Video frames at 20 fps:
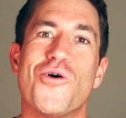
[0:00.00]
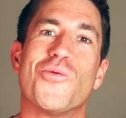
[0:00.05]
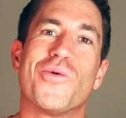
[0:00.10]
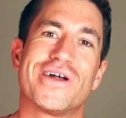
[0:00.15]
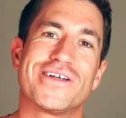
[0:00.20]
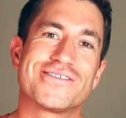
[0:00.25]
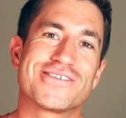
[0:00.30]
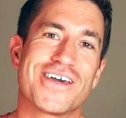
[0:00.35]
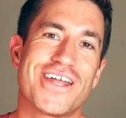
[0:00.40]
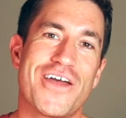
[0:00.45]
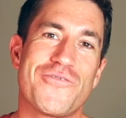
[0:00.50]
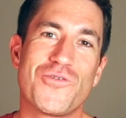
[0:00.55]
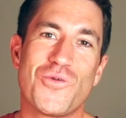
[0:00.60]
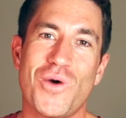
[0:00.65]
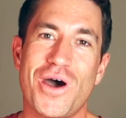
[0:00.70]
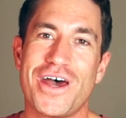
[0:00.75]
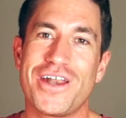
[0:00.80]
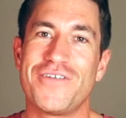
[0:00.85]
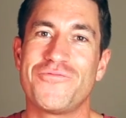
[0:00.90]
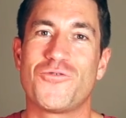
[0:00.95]
What is good
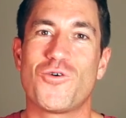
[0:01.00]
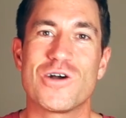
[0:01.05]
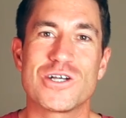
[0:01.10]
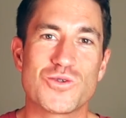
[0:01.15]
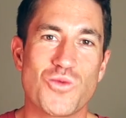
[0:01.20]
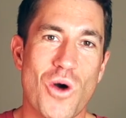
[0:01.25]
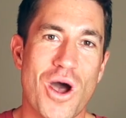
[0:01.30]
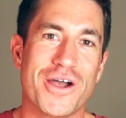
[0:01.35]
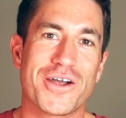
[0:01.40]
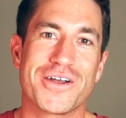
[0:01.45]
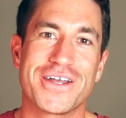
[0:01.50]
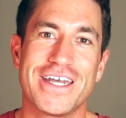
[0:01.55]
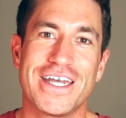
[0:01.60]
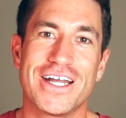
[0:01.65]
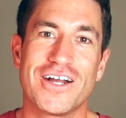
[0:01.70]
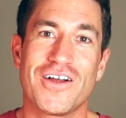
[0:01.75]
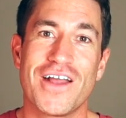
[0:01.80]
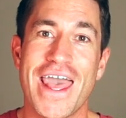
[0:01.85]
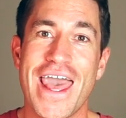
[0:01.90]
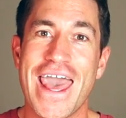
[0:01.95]
everyone, Forrest Walker
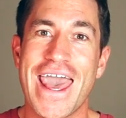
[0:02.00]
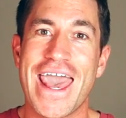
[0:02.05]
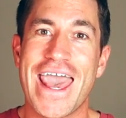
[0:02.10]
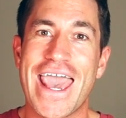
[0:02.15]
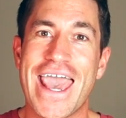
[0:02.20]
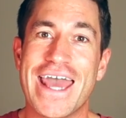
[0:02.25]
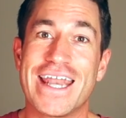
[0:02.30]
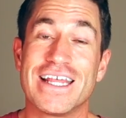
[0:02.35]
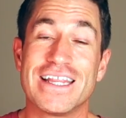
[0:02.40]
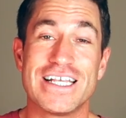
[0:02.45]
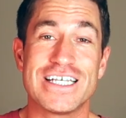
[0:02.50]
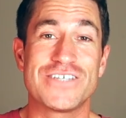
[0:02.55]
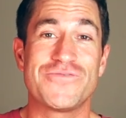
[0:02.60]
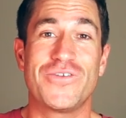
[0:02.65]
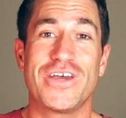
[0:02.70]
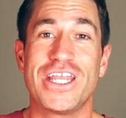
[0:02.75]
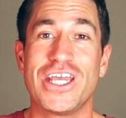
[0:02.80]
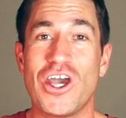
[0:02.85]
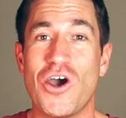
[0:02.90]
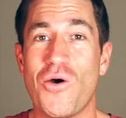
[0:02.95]
here, and in this
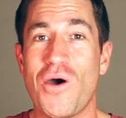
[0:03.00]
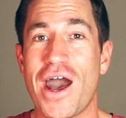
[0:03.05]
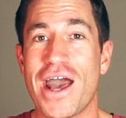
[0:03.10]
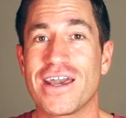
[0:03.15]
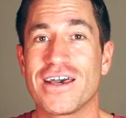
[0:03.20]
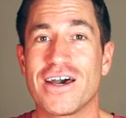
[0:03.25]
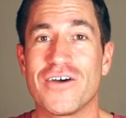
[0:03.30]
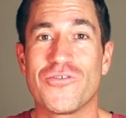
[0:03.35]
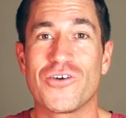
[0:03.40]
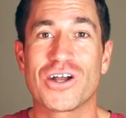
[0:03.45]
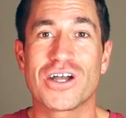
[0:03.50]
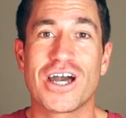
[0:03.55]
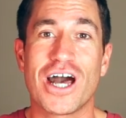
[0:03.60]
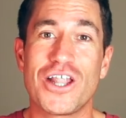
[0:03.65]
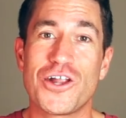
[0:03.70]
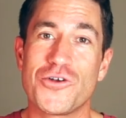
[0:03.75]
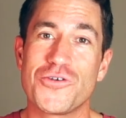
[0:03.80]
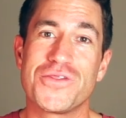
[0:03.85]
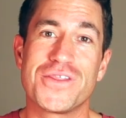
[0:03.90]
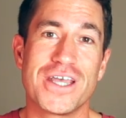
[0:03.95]
video I cover
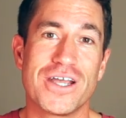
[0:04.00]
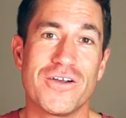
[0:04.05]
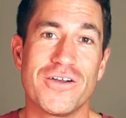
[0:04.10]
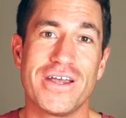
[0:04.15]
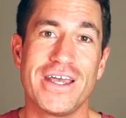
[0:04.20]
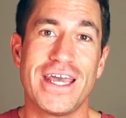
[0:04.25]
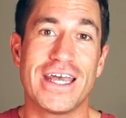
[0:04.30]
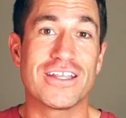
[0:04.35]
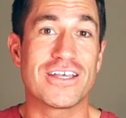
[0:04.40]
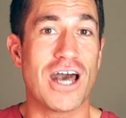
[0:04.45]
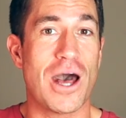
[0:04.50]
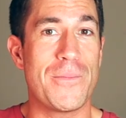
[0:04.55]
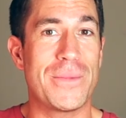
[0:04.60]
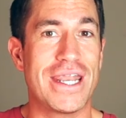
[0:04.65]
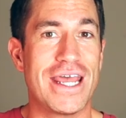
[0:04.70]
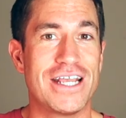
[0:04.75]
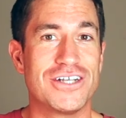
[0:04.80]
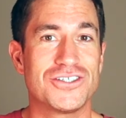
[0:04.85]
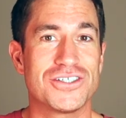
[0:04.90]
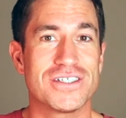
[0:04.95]
color theory and
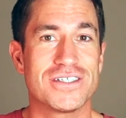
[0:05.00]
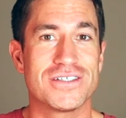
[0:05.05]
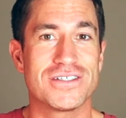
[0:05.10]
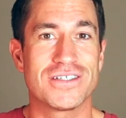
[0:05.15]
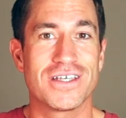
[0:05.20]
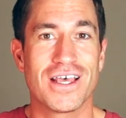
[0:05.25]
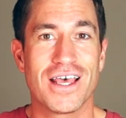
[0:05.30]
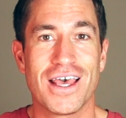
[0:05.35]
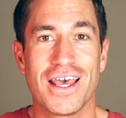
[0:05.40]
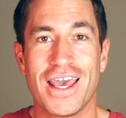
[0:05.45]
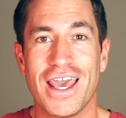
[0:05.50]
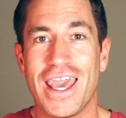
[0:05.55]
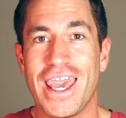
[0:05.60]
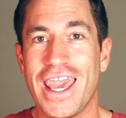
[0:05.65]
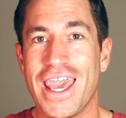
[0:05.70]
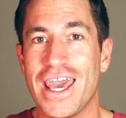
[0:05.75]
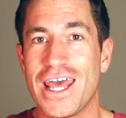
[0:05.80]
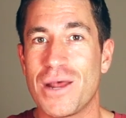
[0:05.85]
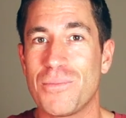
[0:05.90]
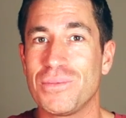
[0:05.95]
combinations
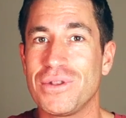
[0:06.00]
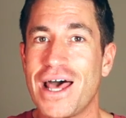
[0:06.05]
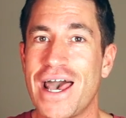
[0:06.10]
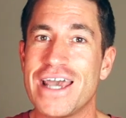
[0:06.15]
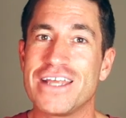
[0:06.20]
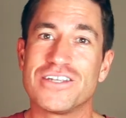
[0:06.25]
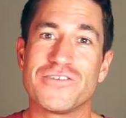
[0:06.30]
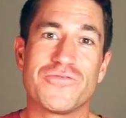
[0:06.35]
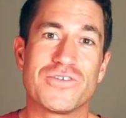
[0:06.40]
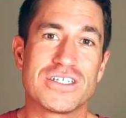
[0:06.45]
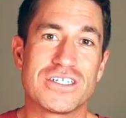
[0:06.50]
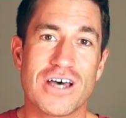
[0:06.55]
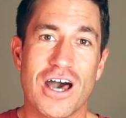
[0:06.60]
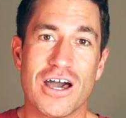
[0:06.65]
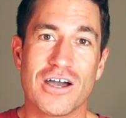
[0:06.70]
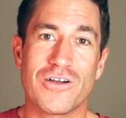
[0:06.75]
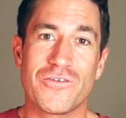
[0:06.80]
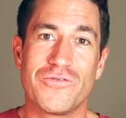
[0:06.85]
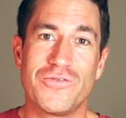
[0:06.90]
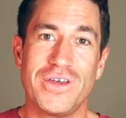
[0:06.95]
and apply it to
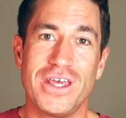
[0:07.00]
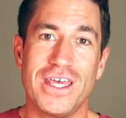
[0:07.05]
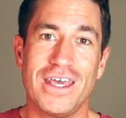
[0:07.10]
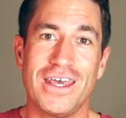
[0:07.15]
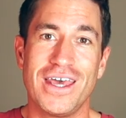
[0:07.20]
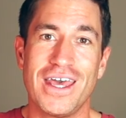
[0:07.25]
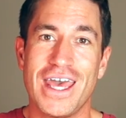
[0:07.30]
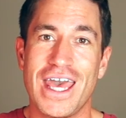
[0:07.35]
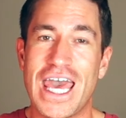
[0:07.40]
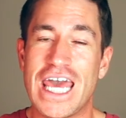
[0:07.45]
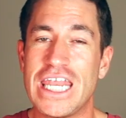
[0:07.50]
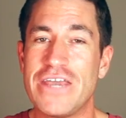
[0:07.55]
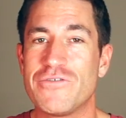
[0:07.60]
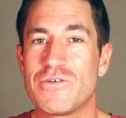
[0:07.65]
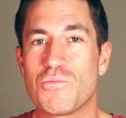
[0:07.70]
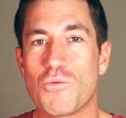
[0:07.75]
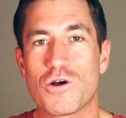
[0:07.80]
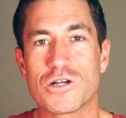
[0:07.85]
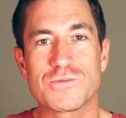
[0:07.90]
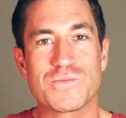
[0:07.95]
photography and
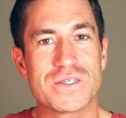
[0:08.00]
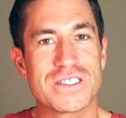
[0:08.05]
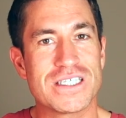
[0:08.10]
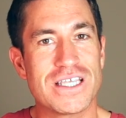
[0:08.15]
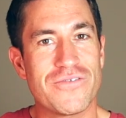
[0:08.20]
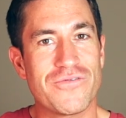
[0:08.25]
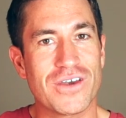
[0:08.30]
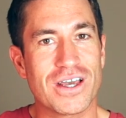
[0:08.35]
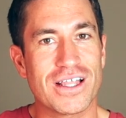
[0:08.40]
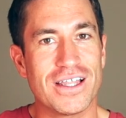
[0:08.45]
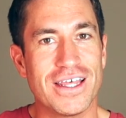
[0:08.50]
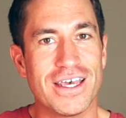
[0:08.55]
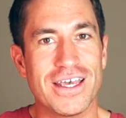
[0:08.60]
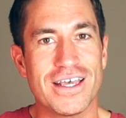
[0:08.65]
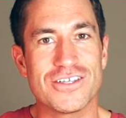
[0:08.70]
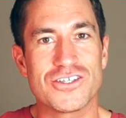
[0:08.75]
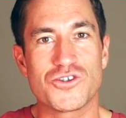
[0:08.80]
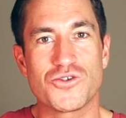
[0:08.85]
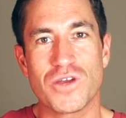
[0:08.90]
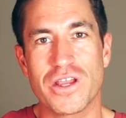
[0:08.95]
even more
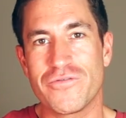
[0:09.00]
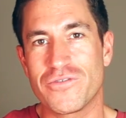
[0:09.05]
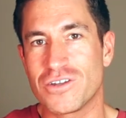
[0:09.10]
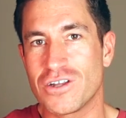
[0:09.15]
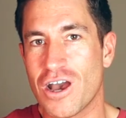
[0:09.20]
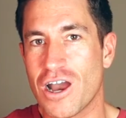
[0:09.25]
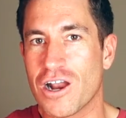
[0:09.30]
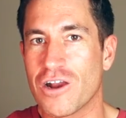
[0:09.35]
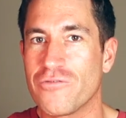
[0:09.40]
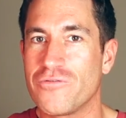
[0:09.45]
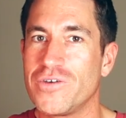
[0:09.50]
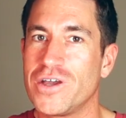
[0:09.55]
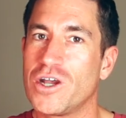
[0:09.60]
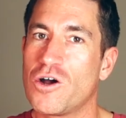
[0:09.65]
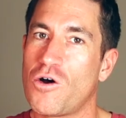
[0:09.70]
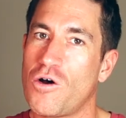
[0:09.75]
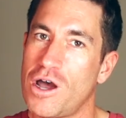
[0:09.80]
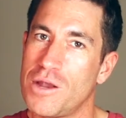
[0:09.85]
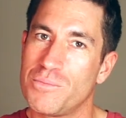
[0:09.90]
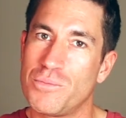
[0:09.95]
specifically street photography
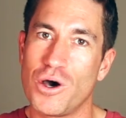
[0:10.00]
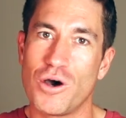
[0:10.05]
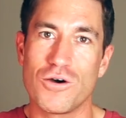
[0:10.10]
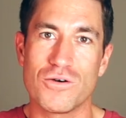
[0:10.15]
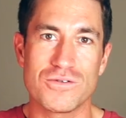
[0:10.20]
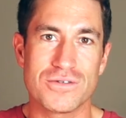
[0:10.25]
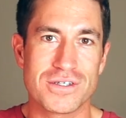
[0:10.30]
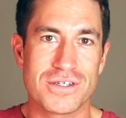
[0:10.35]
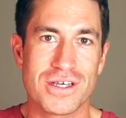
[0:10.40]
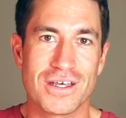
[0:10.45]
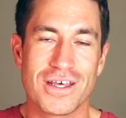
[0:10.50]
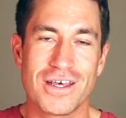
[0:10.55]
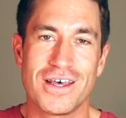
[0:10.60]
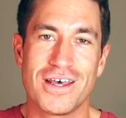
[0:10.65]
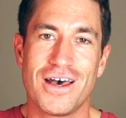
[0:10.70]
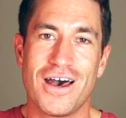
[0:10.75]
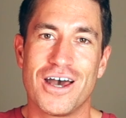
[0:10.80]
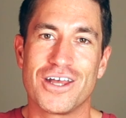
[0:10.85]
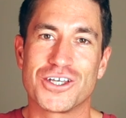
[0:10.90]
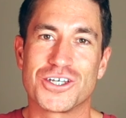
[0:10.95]
or unposed,
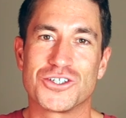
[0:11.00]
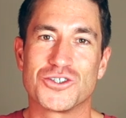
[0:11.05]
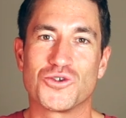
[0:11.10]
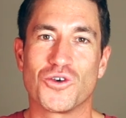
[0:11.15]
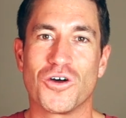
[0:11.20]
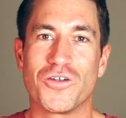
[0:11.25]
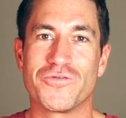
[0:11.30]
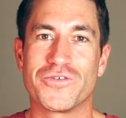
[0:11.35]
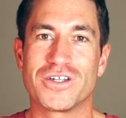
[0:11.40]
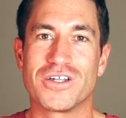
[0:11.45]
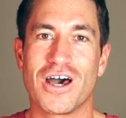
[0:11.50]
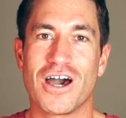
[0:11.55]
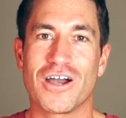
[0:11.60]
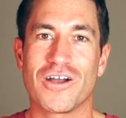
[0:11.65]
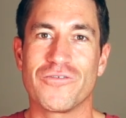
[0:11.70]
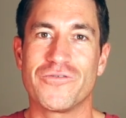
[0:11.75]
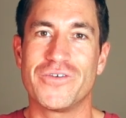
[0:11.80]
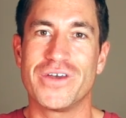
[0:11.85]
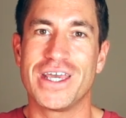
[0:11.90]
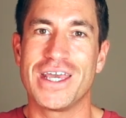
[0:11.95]
uncontrolled
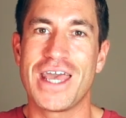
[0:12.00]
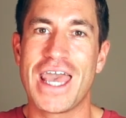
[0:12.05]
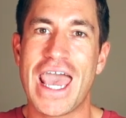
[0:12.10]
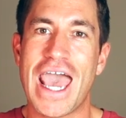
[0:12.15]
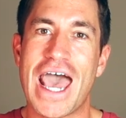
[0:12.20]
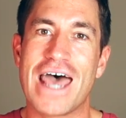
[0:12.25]
photography.